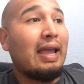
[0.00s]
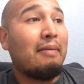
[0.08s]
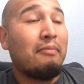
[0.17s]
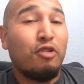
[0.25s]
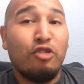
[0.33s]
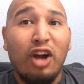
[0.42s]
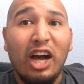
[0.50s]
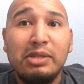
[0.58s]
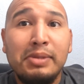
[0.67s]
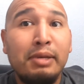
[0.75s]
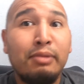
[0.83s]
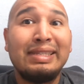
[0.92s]
and
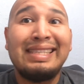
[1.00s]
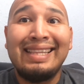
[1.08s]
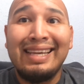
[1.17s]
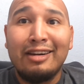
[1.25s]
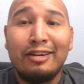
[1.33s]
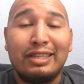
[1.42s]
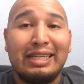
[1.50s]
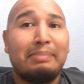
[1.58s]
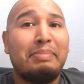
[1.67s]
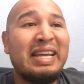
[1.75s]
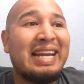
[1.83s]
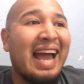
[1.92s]
Crosby was literally
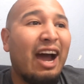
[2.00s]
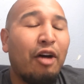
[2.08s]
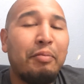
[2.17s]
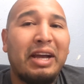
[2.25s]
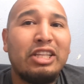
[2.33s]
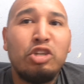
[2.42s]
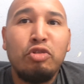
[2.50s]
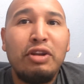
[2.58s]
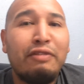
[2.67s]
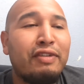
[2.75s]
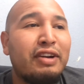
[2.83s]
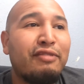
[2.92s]
being held by two
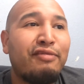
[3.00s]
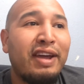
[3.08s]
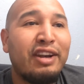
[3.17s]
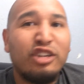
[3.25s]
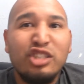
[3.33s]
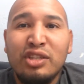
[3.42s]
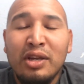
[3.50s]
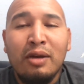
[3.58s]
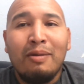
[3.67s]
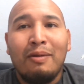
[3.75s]
different defenders,